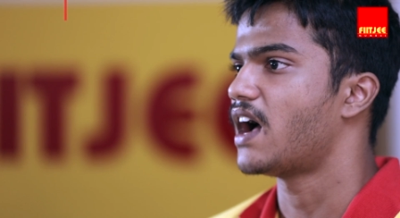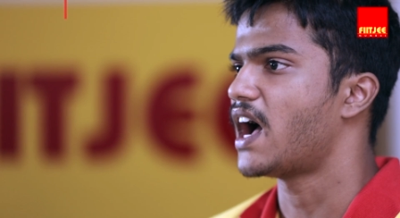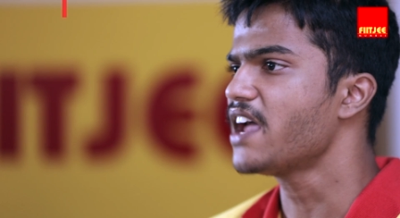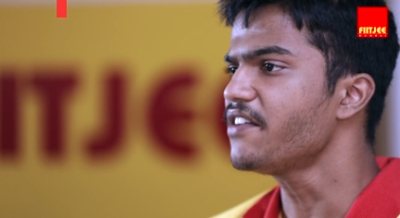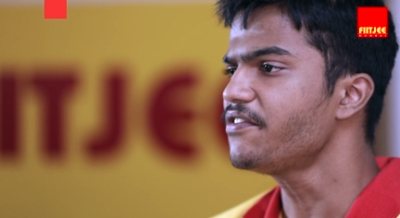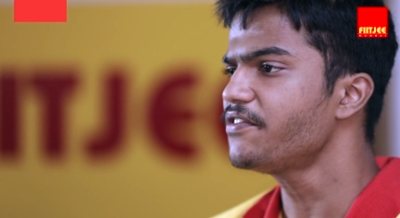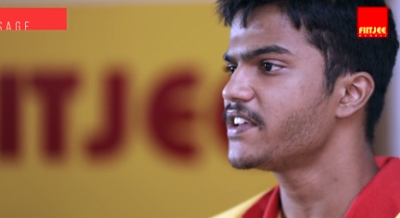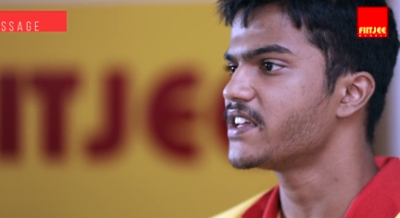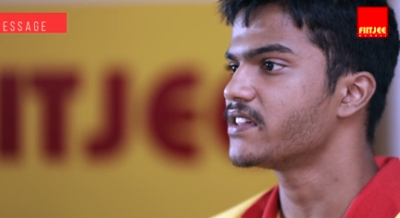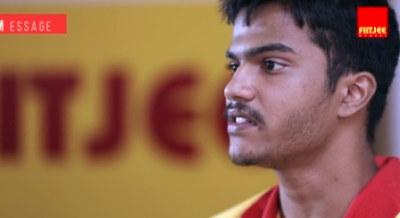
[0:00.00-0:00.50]

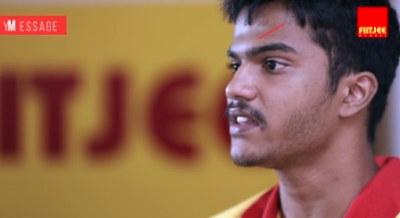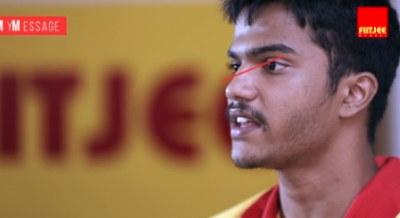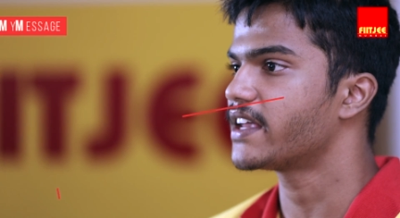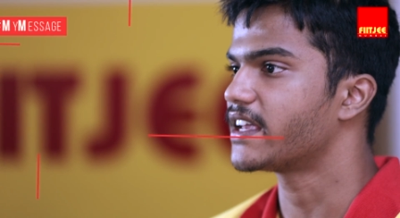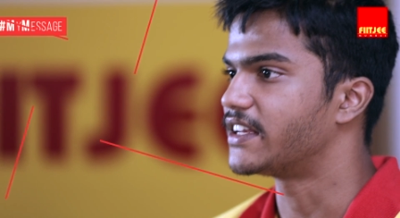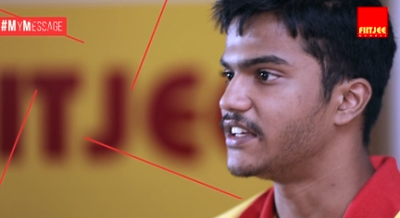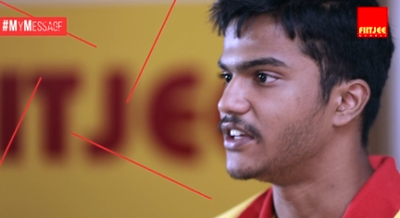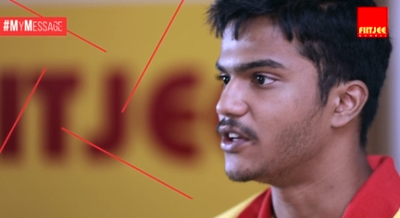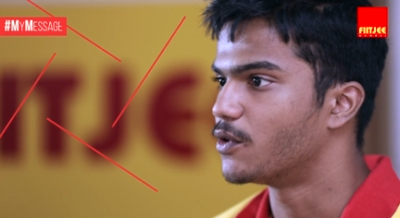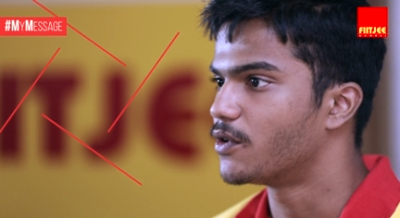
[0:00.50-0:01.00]
I feel
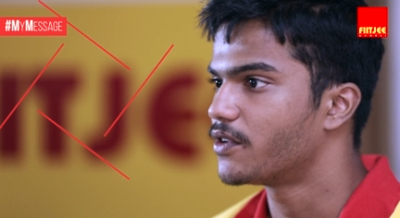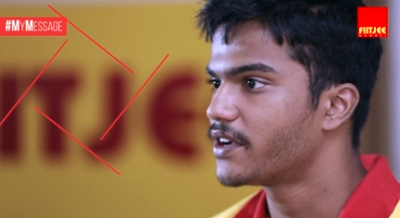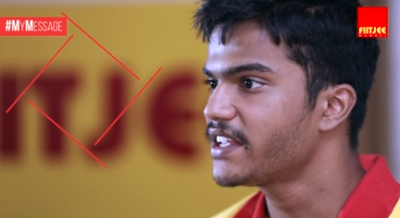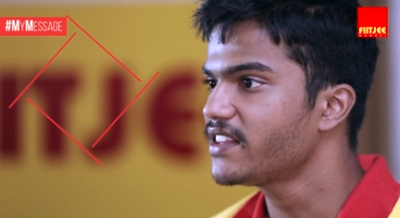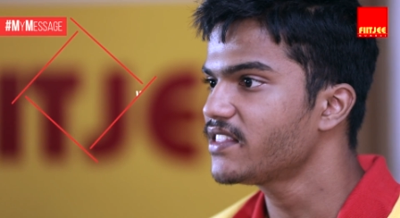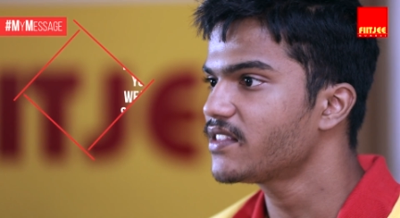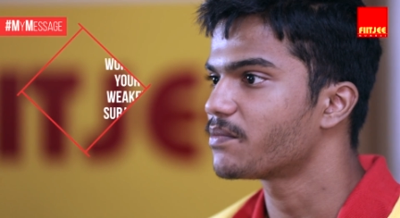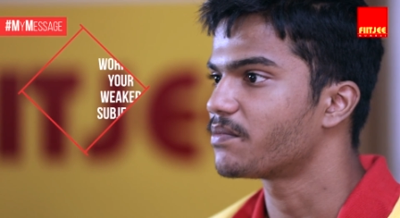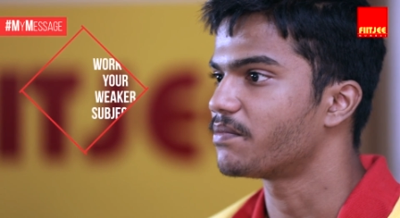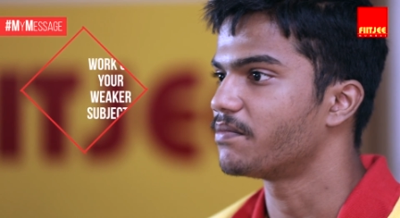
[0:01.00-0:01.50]

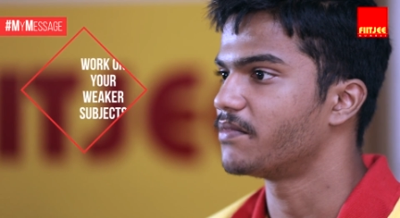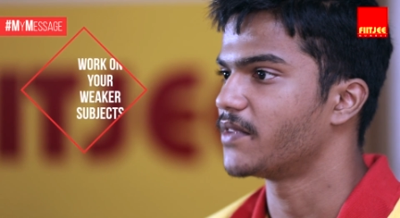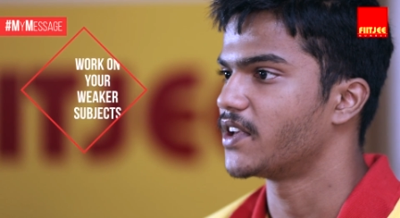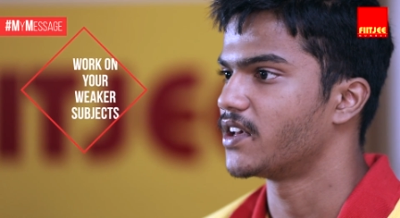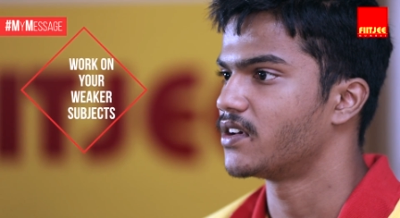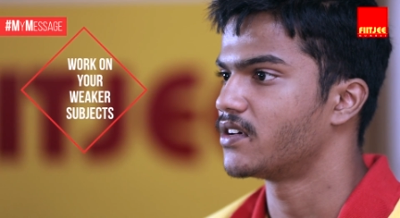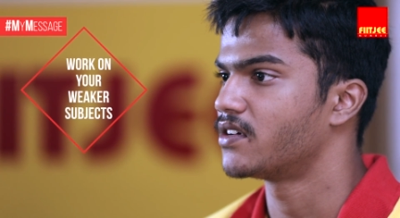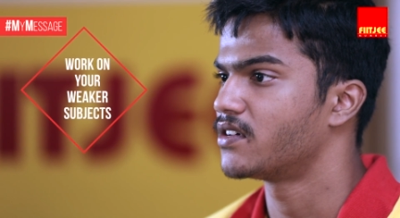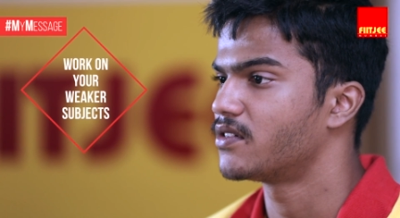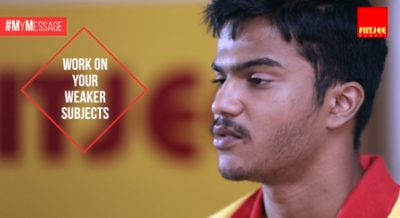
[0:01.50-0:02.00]
ignoring
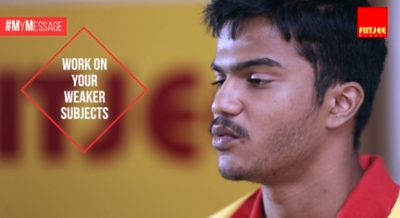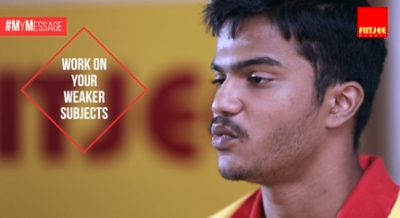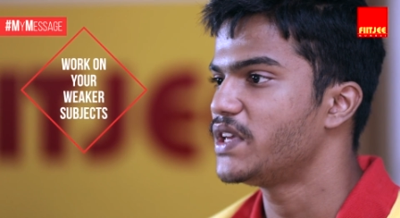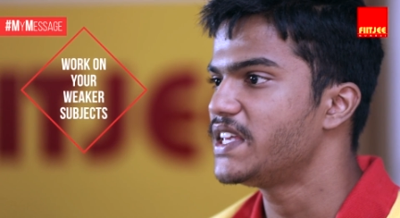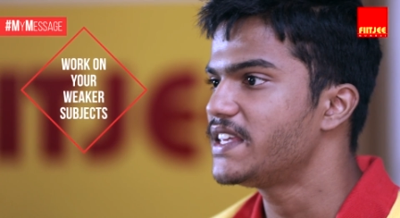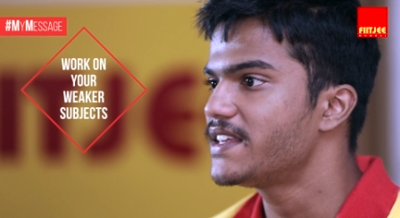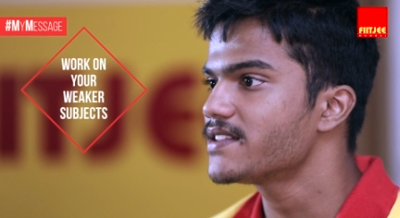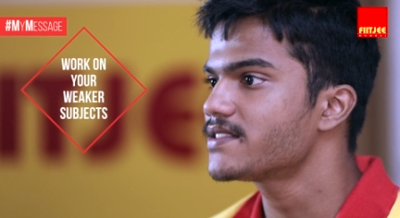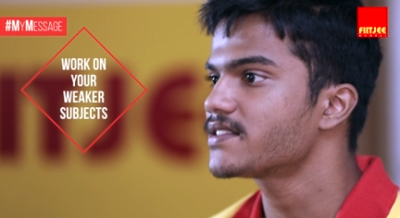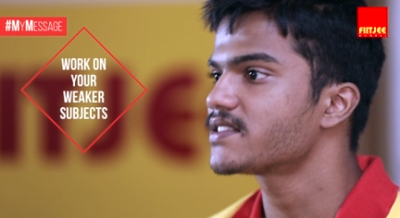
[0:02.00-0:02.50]
the
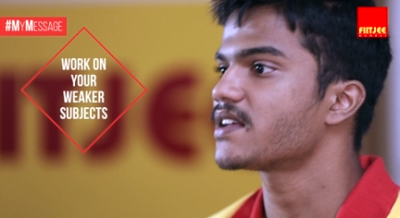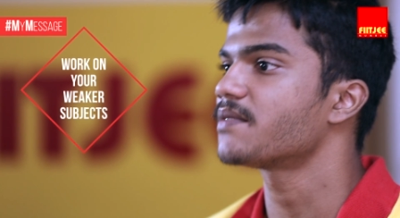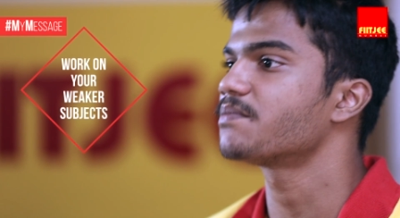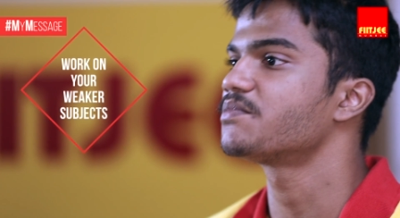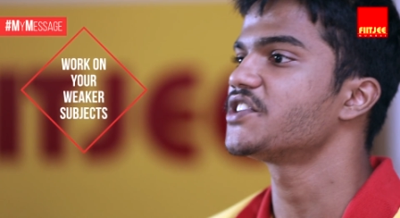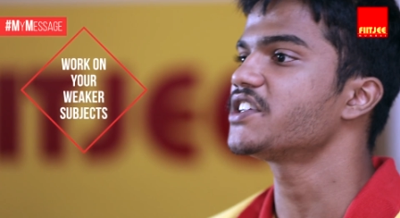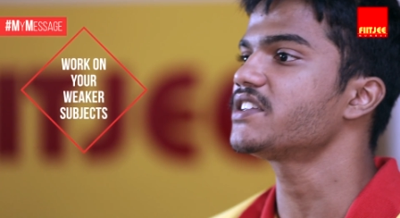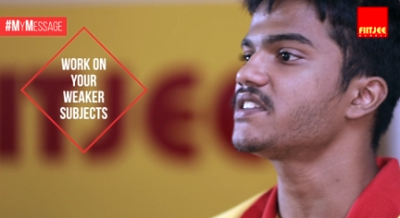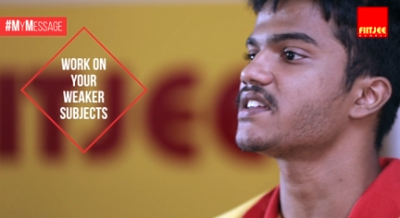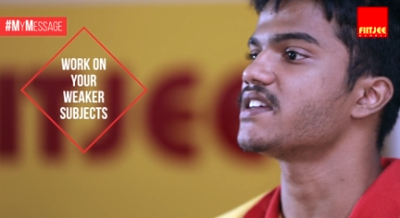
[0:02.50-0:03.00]
weakest
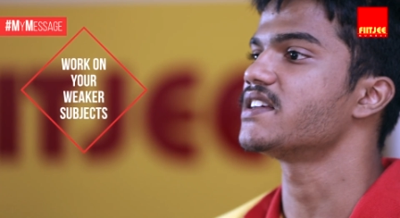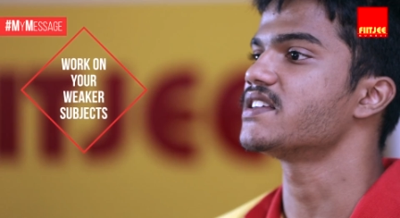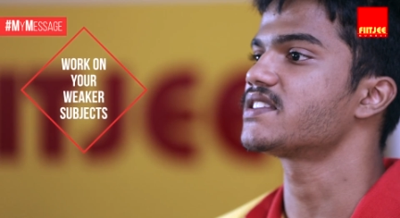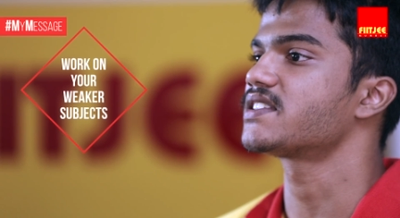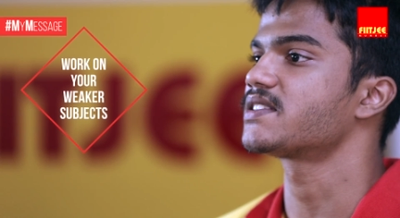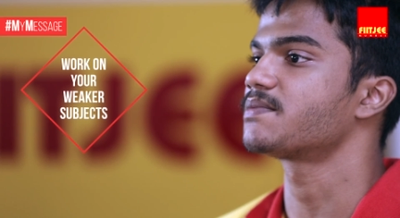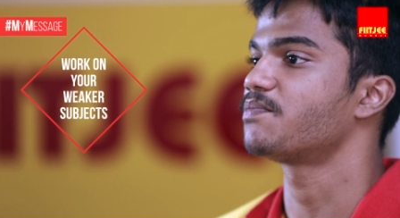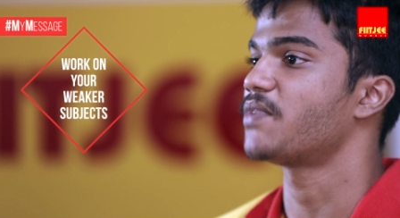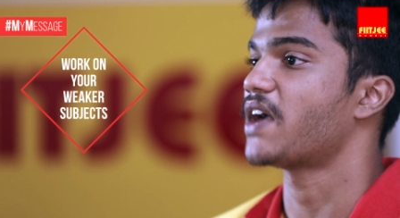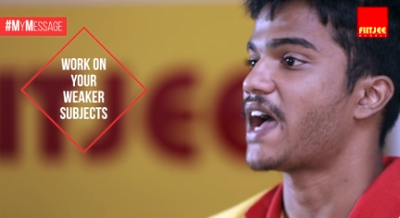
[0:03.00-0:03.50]
subject is